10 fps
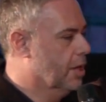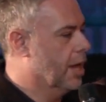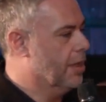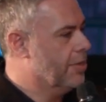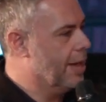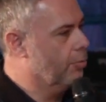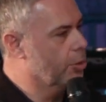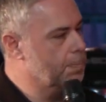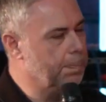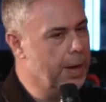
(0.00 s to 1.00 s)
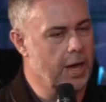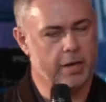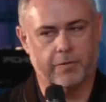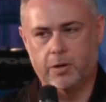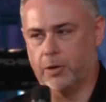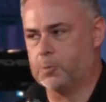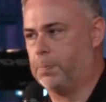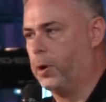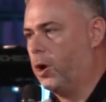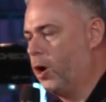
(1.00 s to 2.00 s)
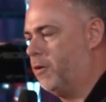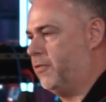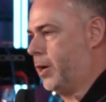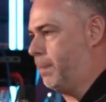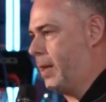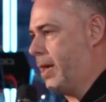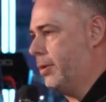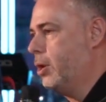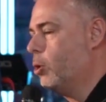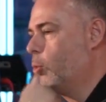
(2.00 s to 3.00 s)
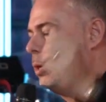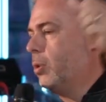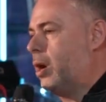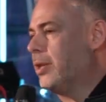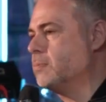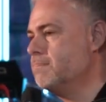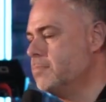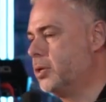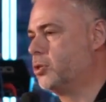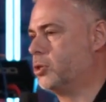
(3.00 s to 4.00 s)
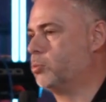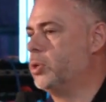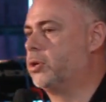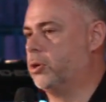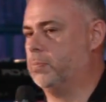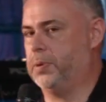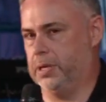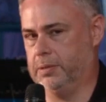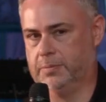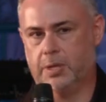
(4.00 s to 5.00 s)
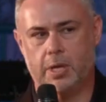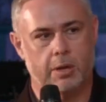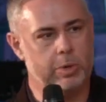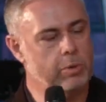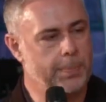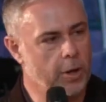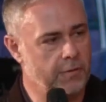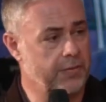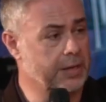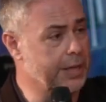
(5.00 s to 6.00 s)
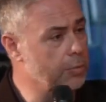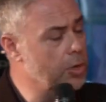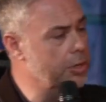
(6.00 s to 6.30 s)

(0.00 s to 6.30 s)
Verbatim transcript: And that was part of God's perfect plan. We were as much as we could be. We were perfect. They weren't